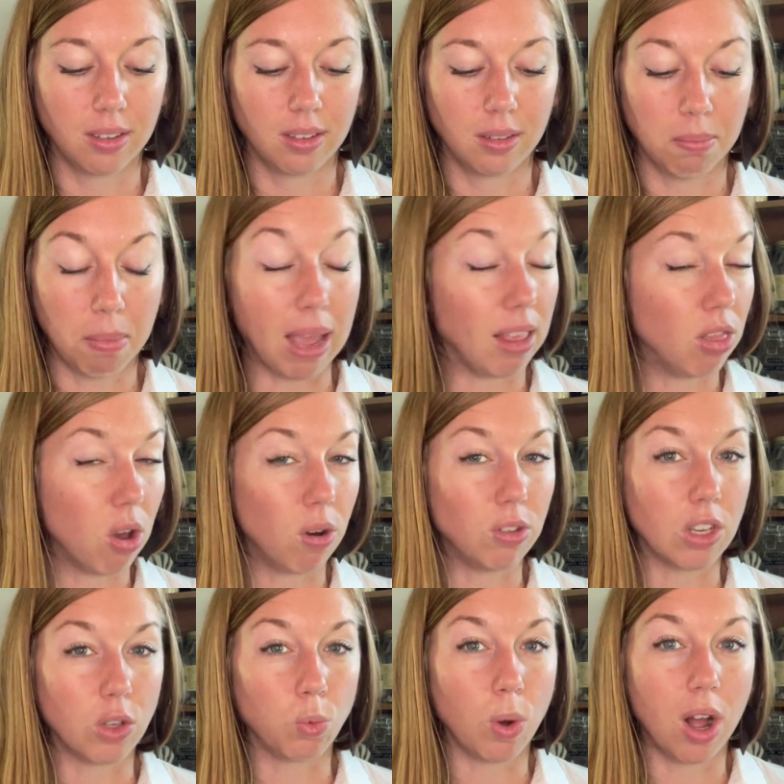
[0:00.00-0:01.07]
made those
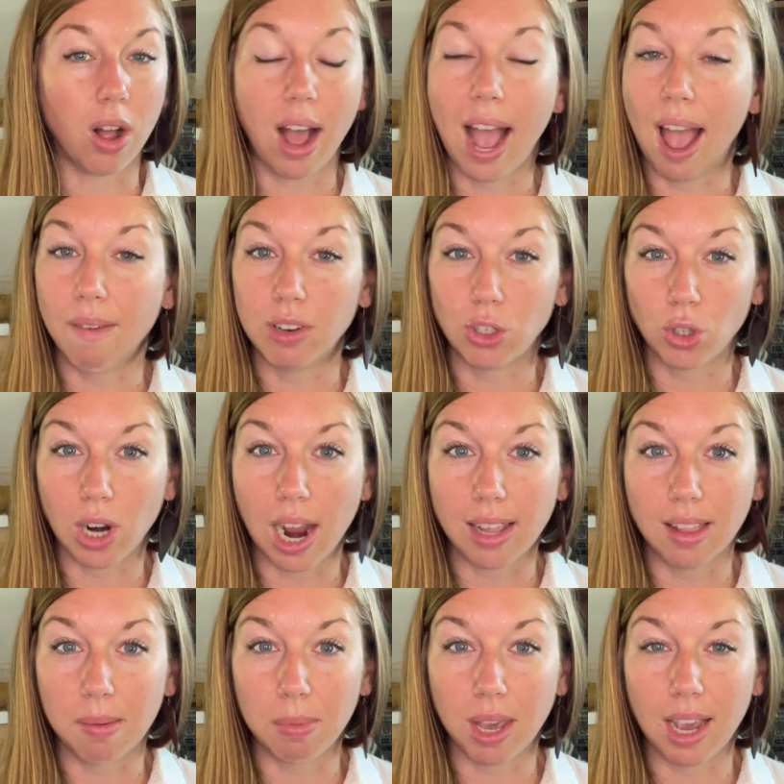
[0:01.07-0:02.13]
as well. I haven't
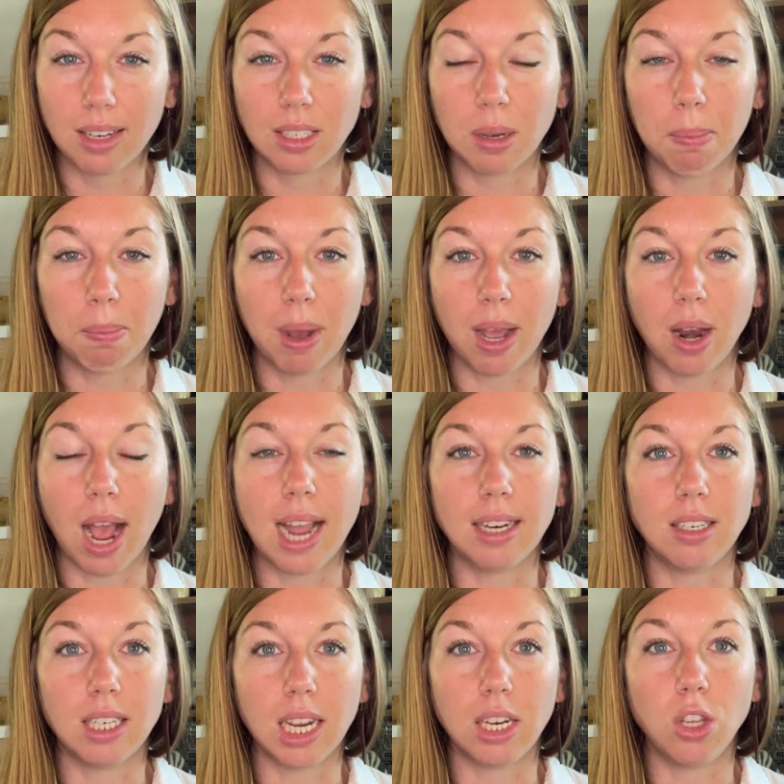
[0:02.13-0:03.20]
tried them yet, but I
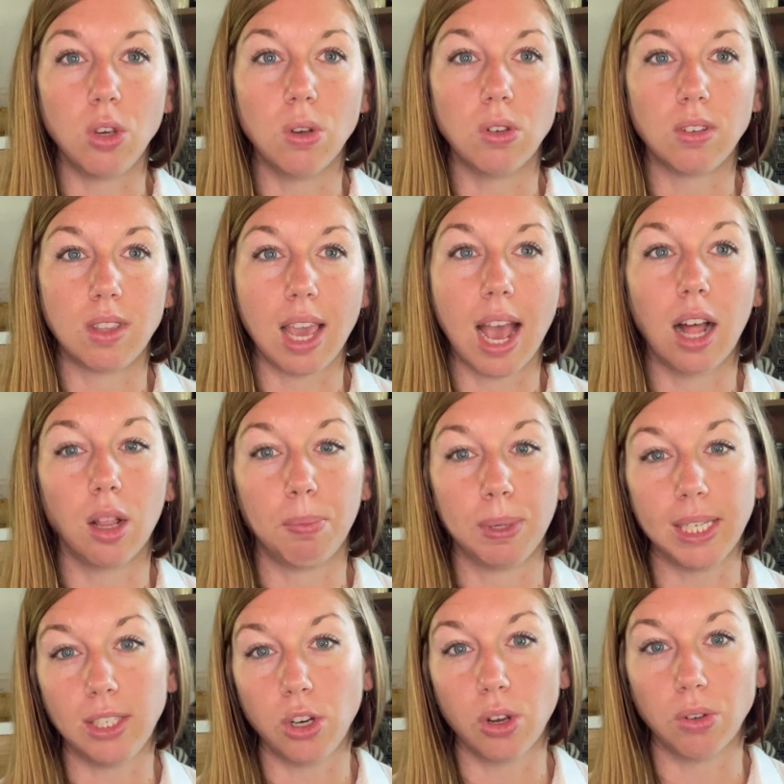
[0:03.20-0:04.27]
did use the
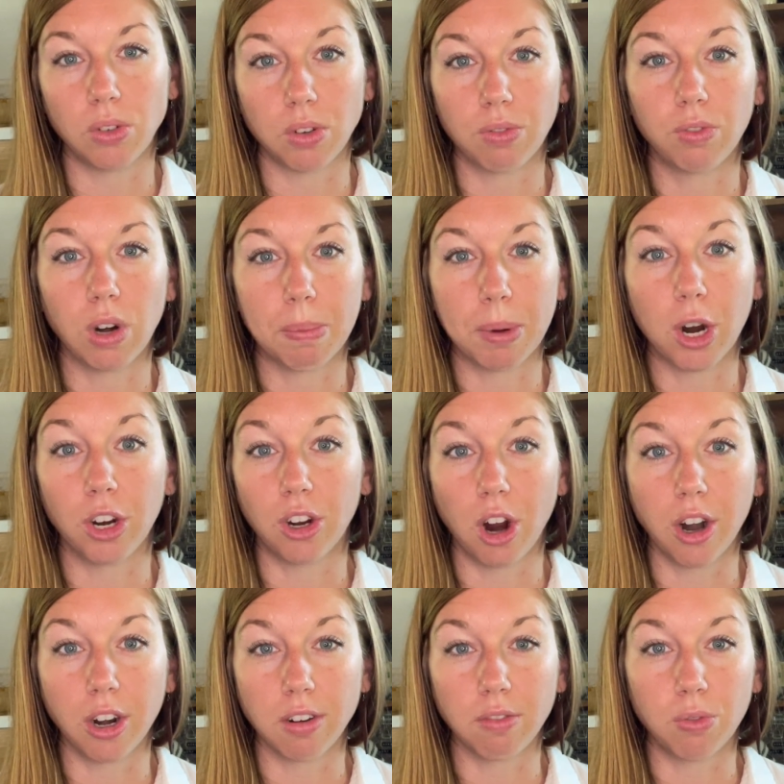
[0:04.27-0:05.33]
jalapenos from our
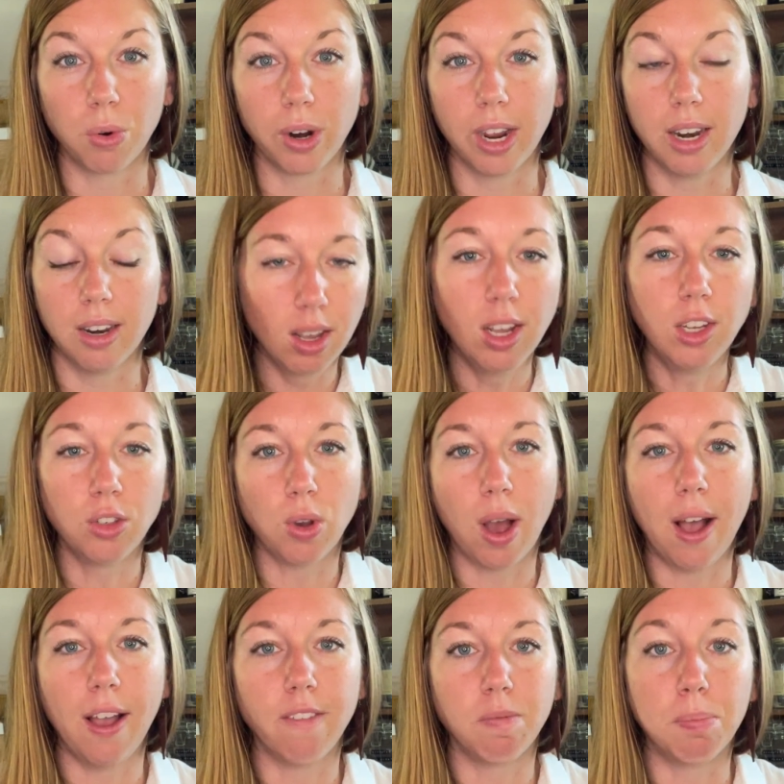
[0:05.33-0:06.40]
garden for it. So
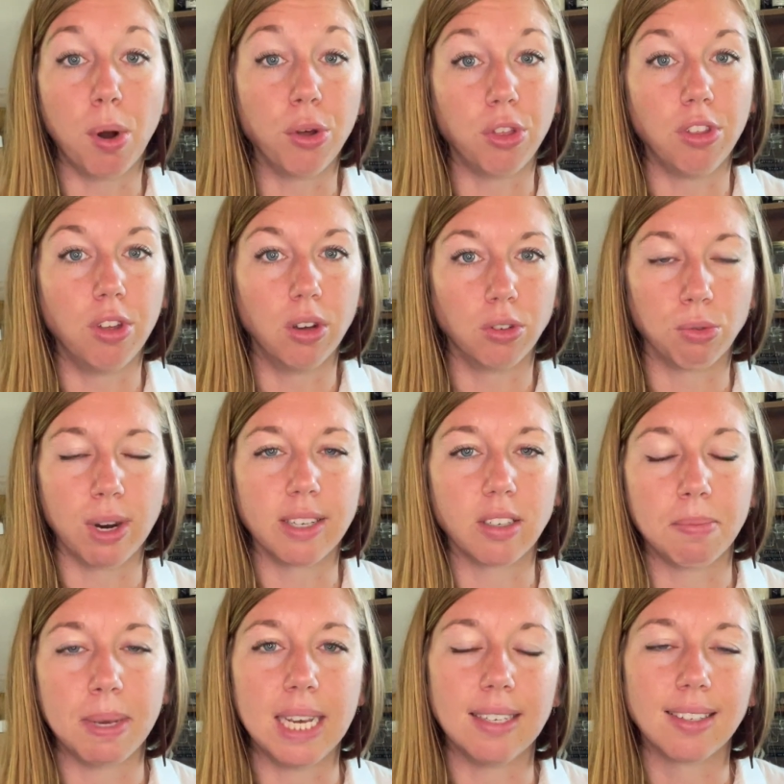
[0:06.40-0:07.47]
I'll have both of those
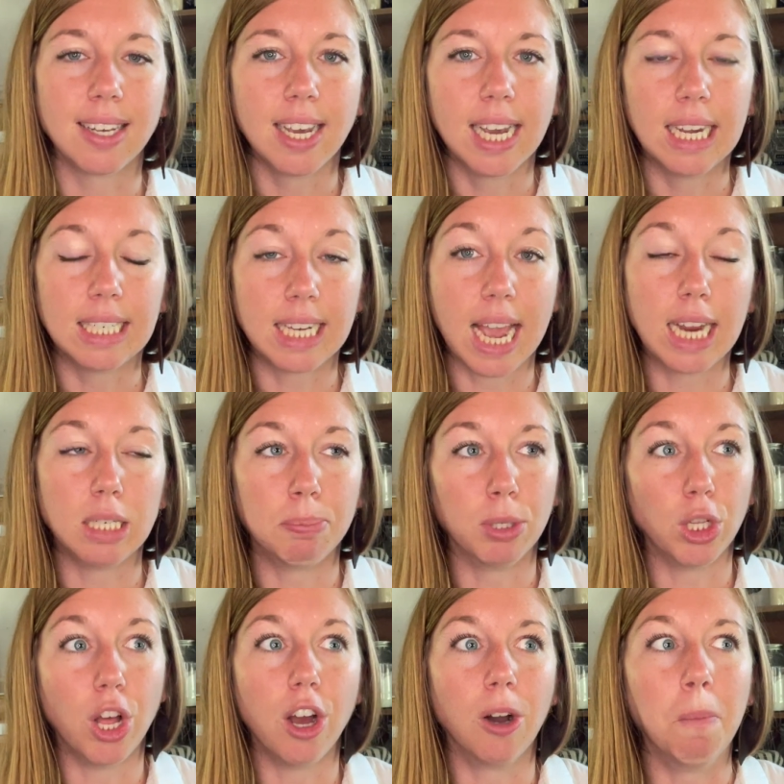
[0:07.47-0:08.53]
recipes tagged
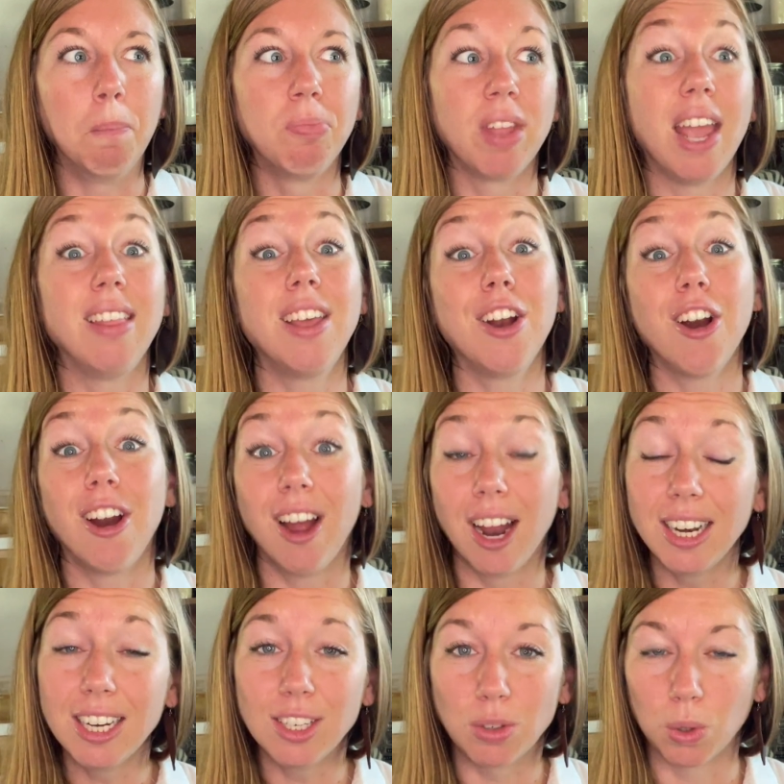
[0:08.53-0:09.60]
below. And then our
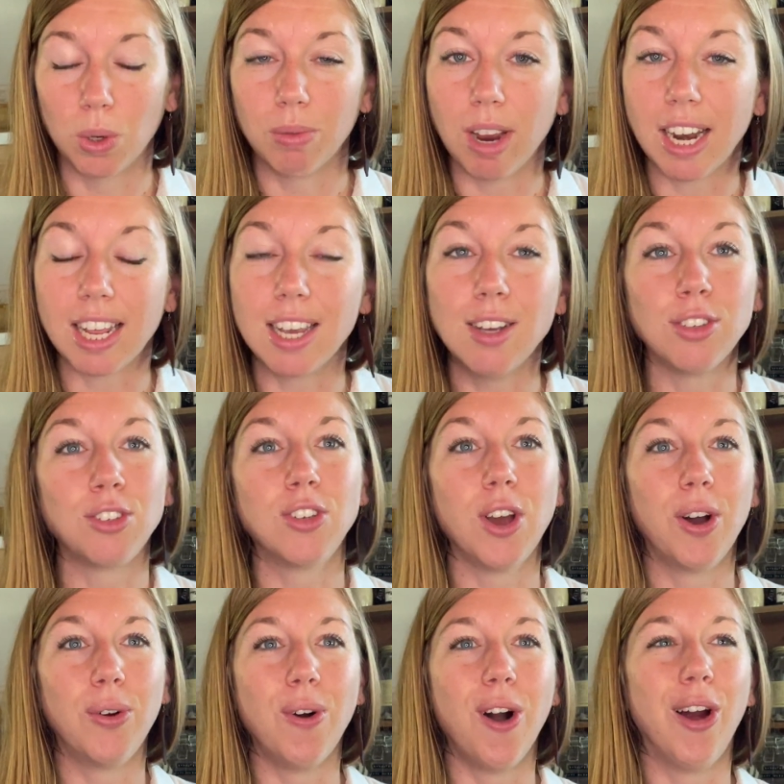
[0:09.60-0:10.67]
onions are ready.
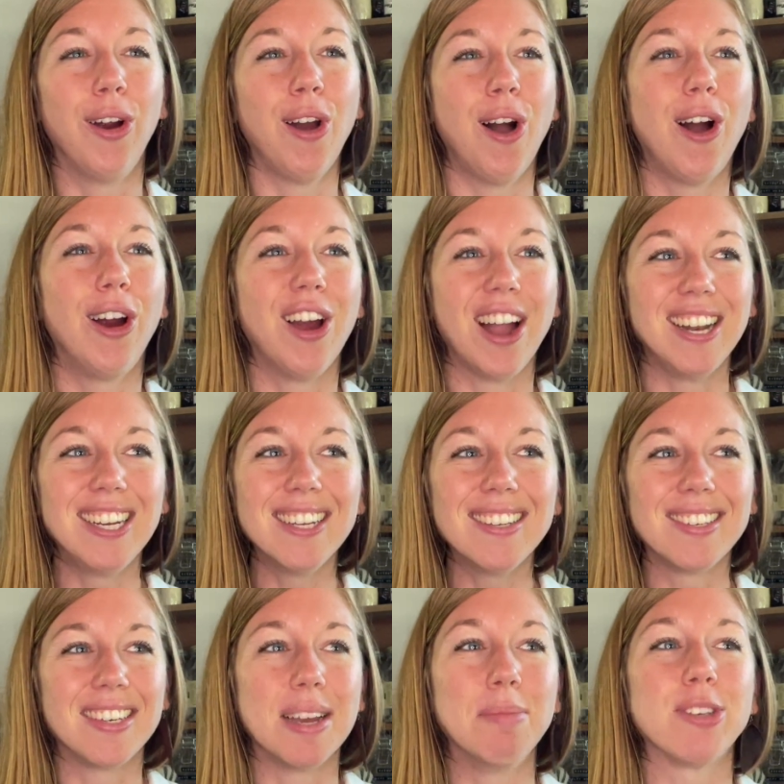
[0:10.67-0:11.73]
So our
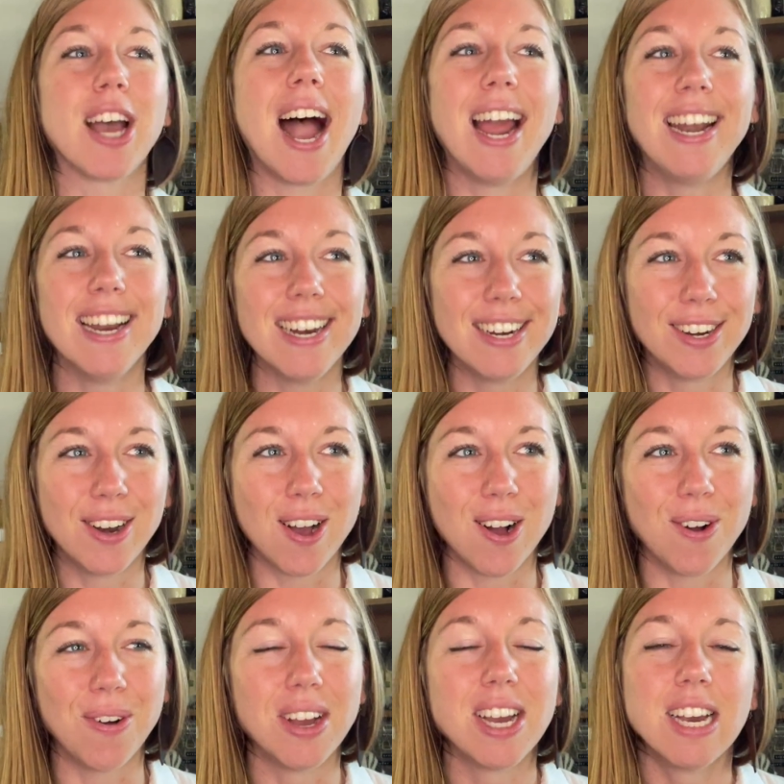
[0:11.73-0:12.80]
onion stems, I didn't
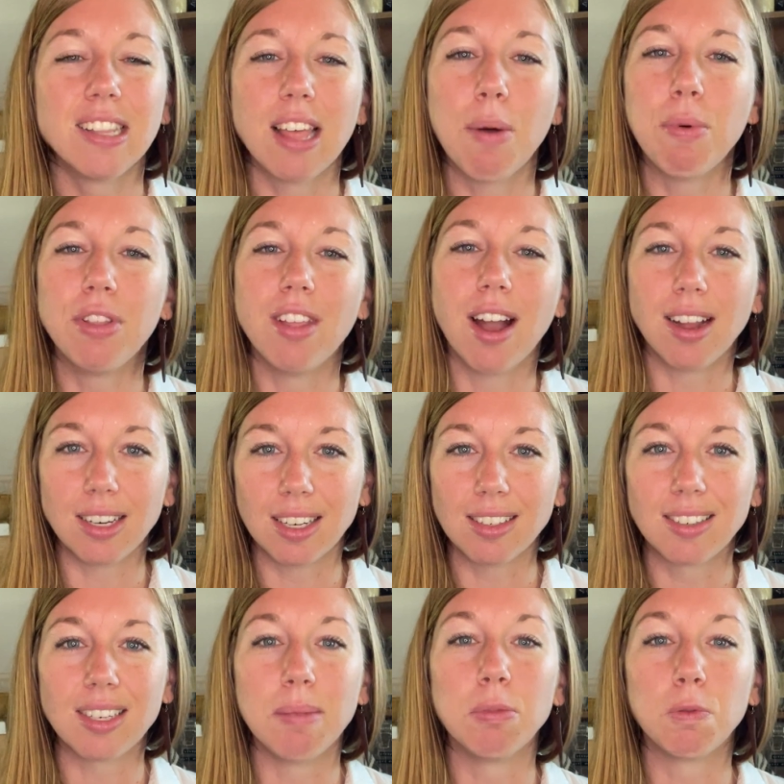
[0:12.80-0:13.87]
know that when the onion
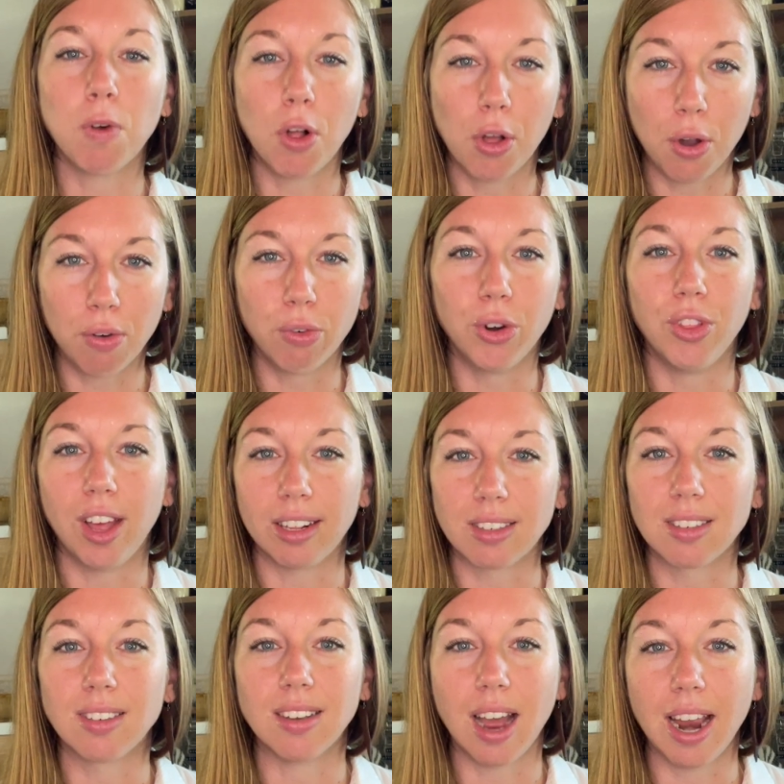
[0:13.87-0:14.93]
stems fall over, that's
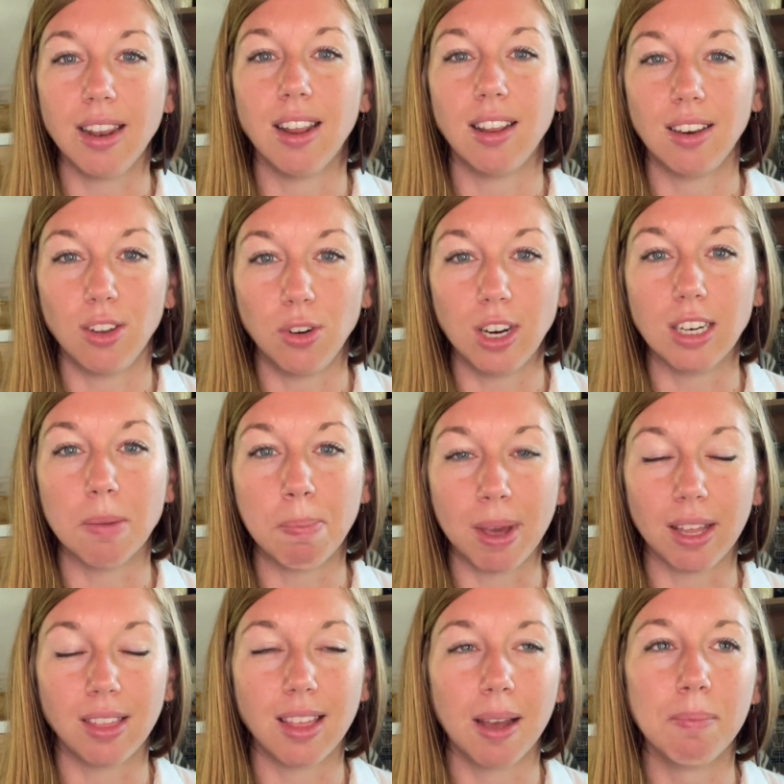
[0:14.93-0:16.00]
a sign that you need to
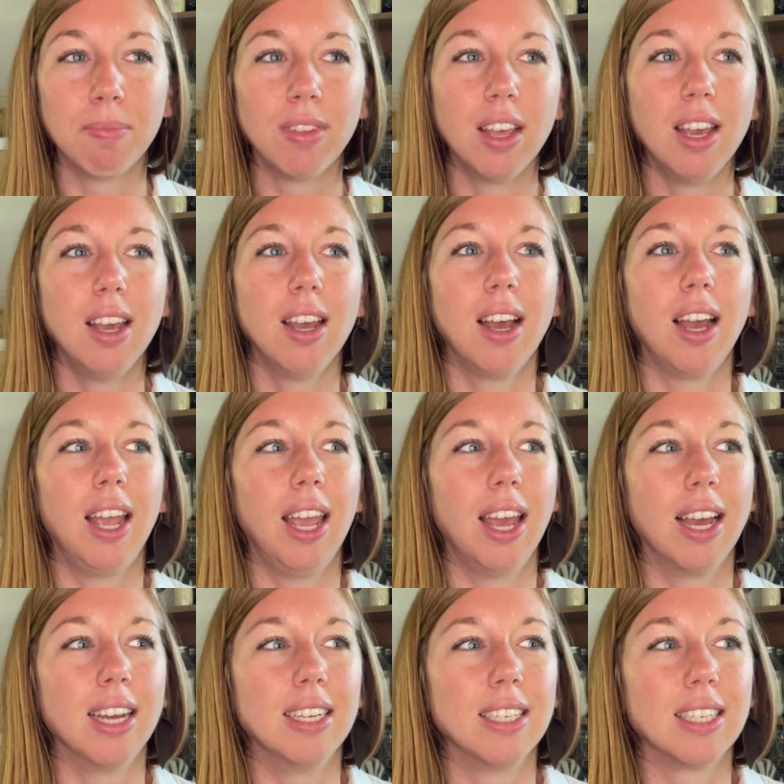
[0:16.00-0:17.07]
pick them. And